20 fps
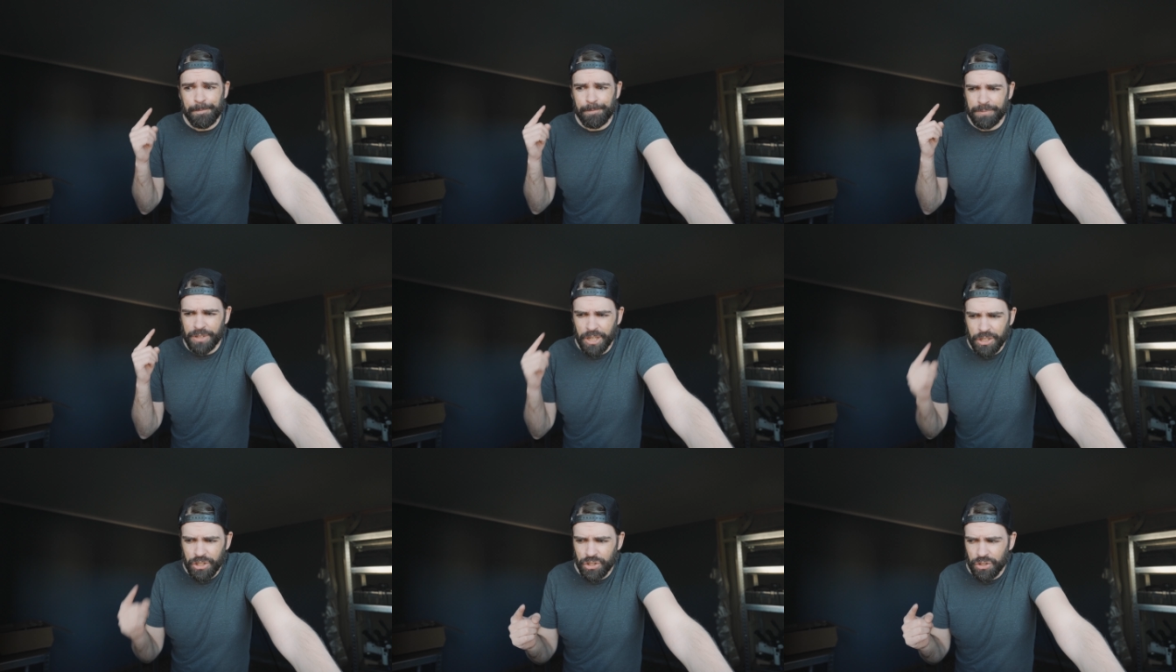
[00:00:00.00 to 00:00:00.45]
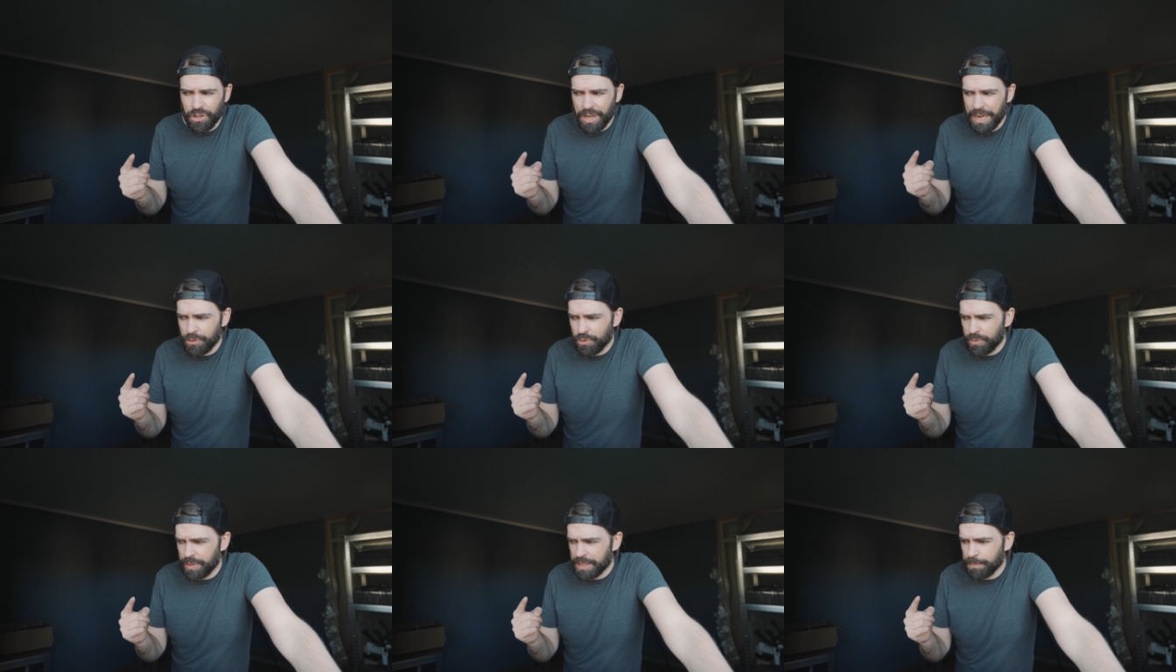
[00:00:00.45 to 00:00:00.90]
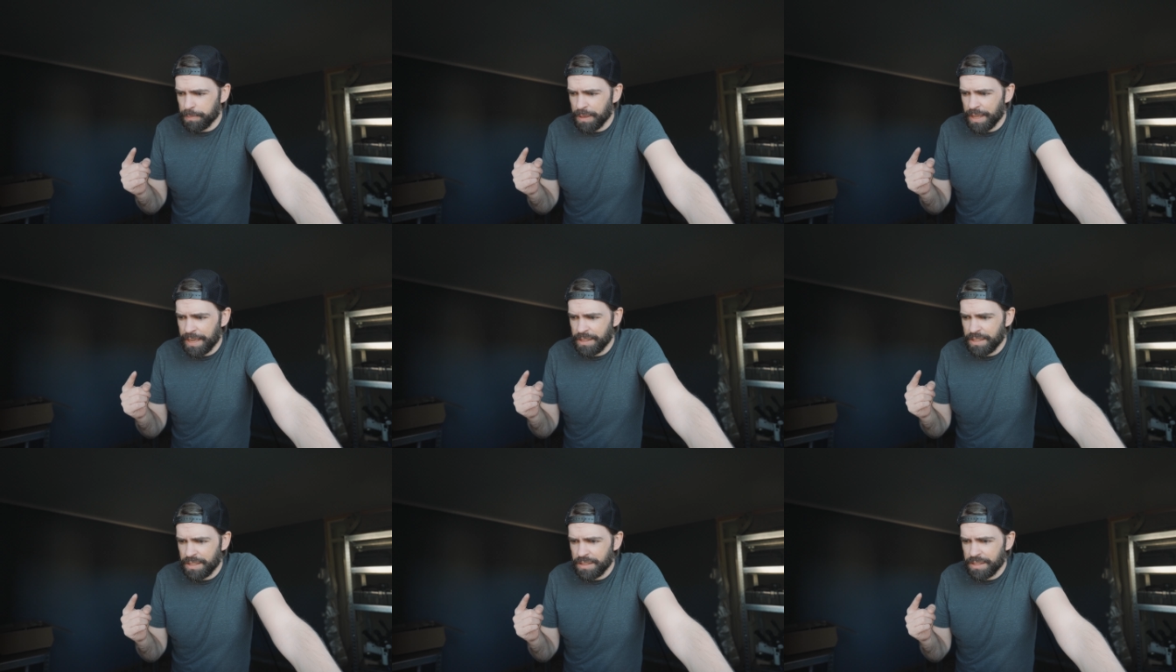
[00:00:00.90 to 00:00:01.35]
not sure how to
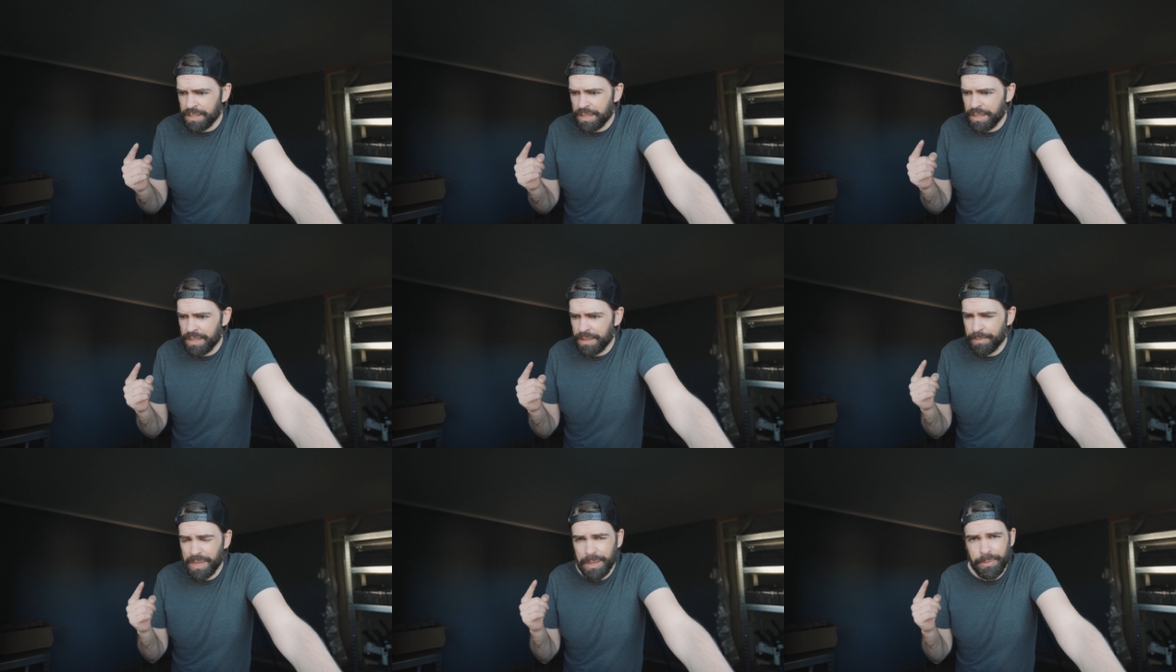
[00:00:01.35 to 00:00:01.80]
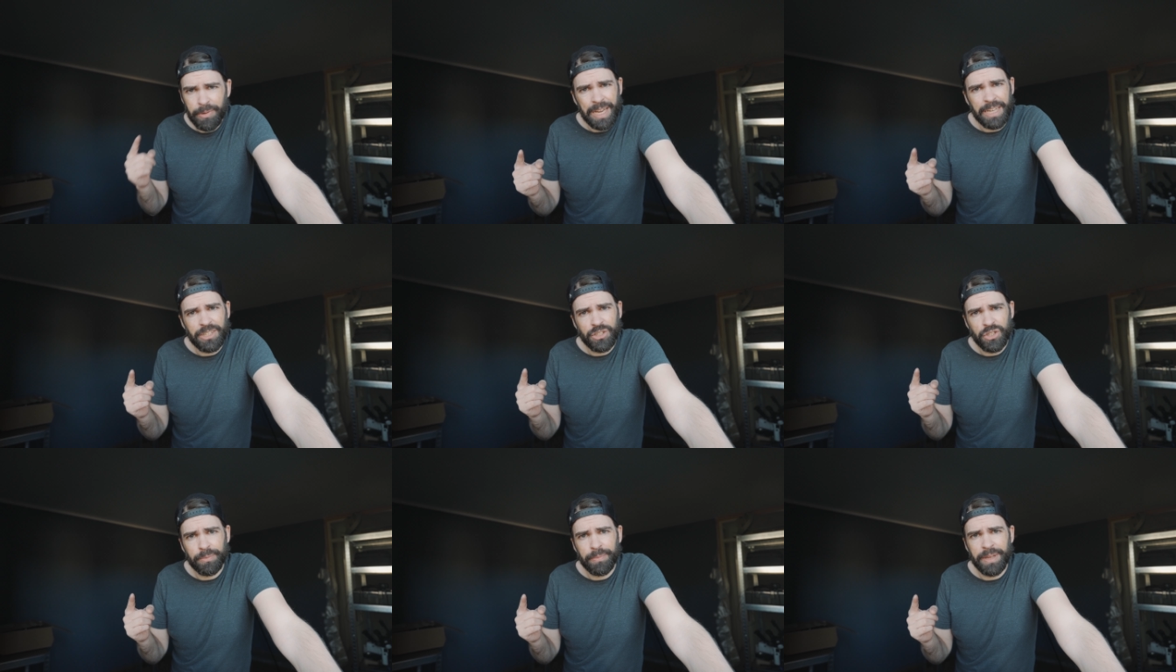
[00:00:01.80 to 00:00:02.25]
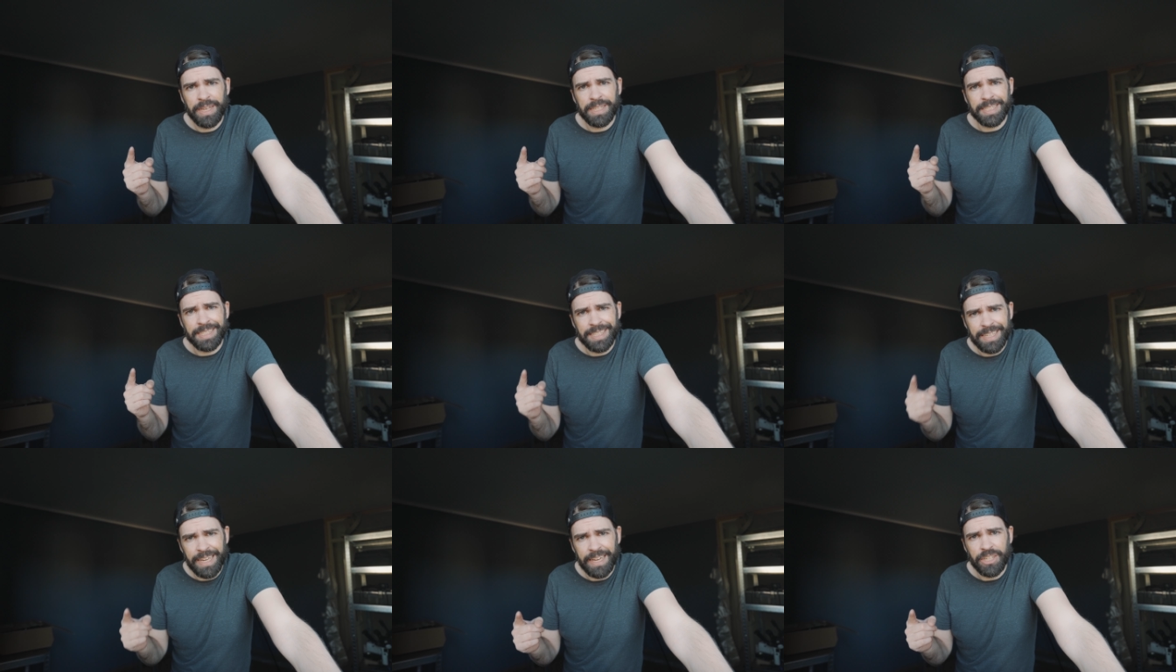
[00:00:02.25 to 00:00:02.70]
explain it. Maybe I should make a
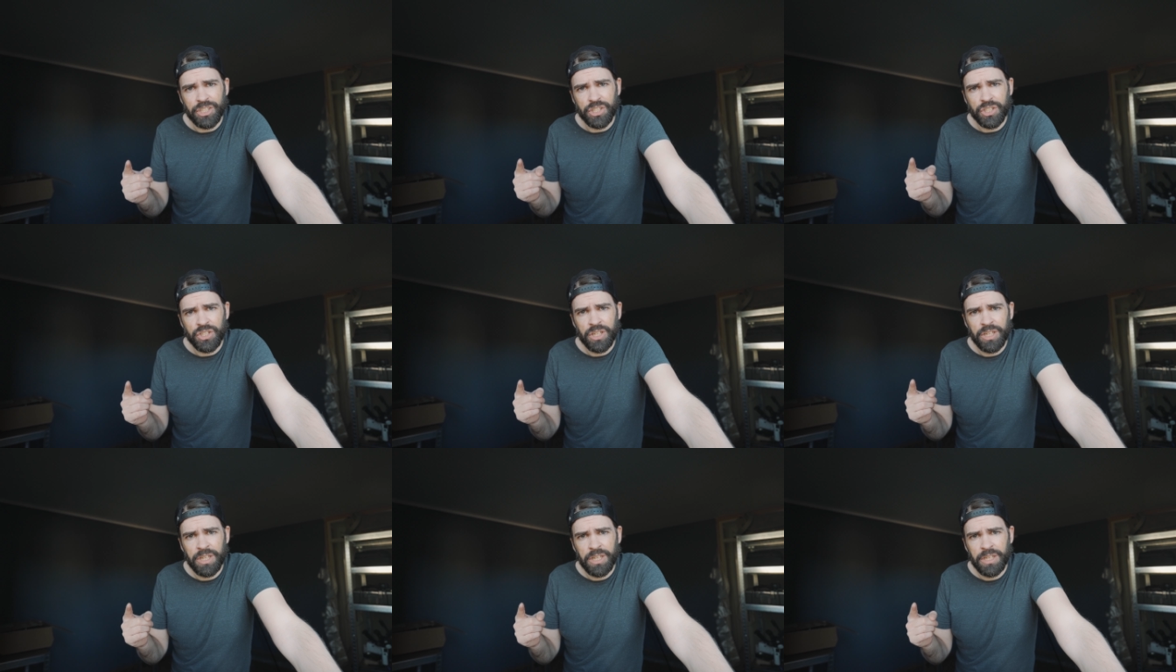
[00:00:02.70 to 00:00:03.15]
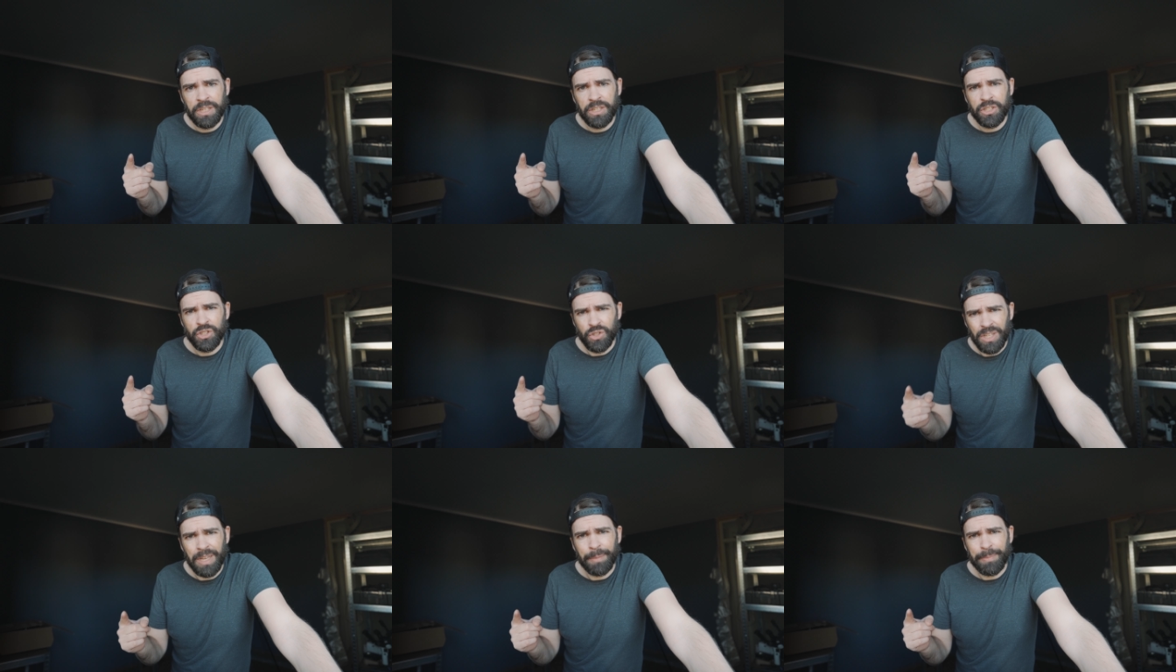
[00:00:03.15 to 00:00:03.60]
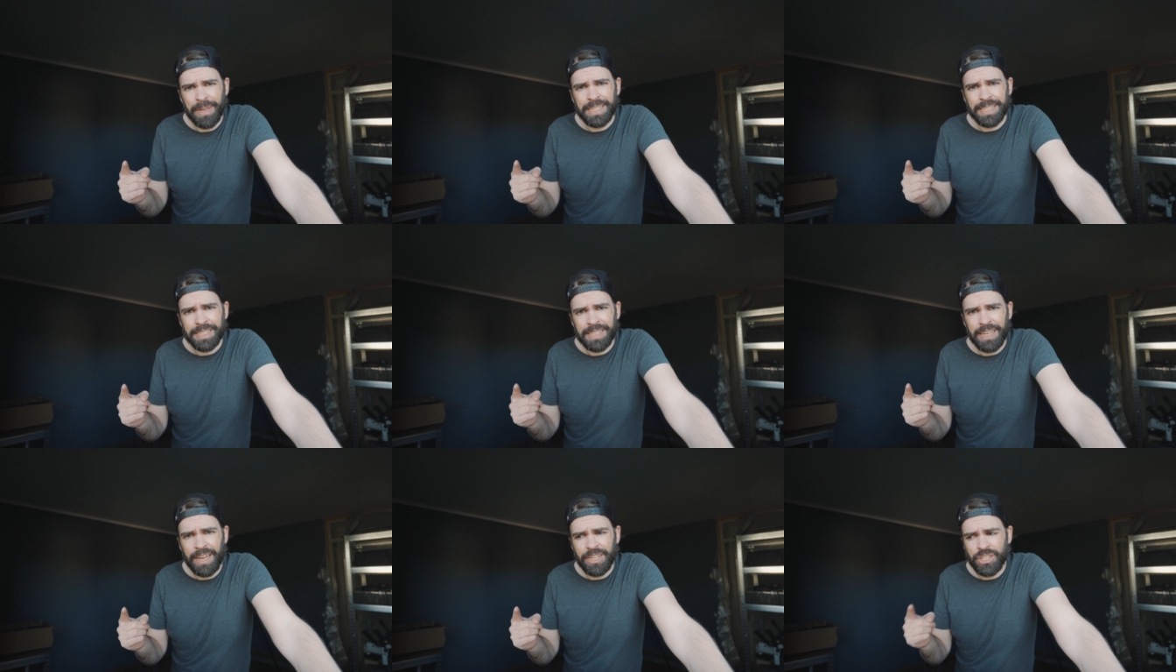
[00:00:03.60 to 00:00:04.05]
sketch. Should I make a
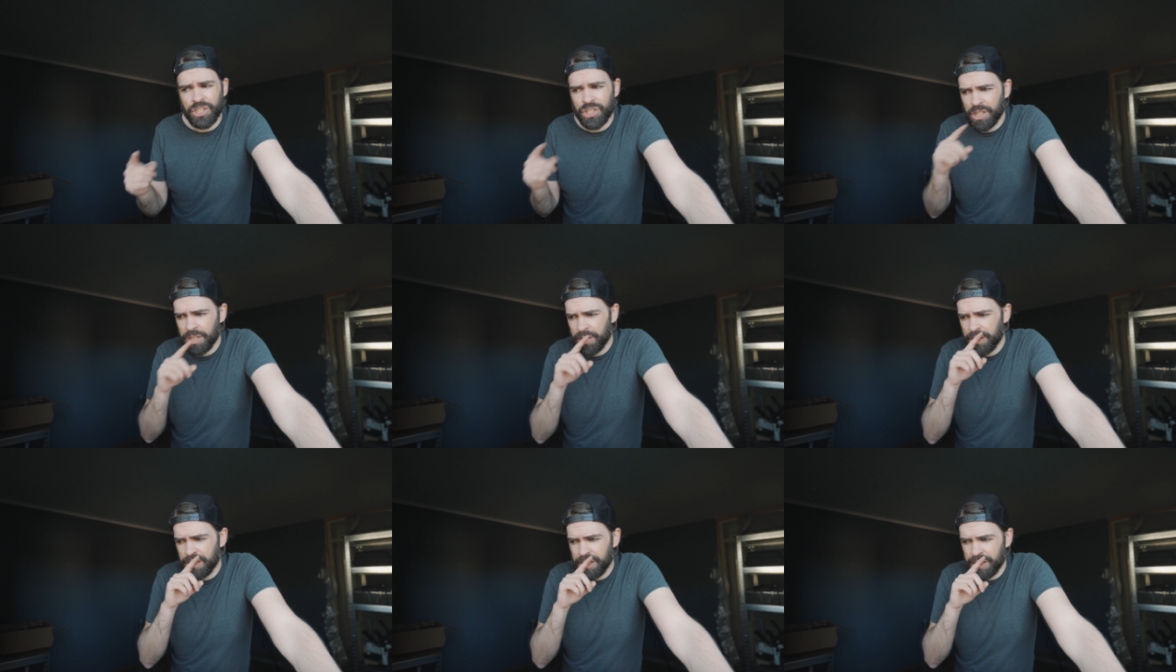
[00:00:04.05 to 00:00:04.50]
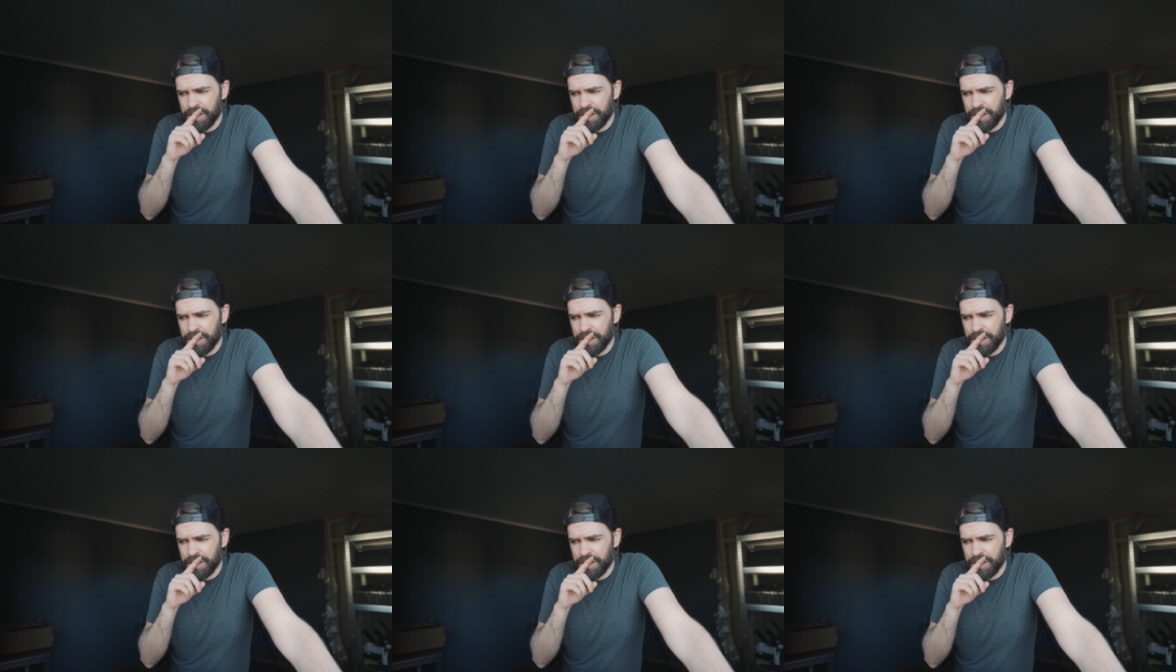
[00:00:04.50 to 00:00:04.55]
sketch?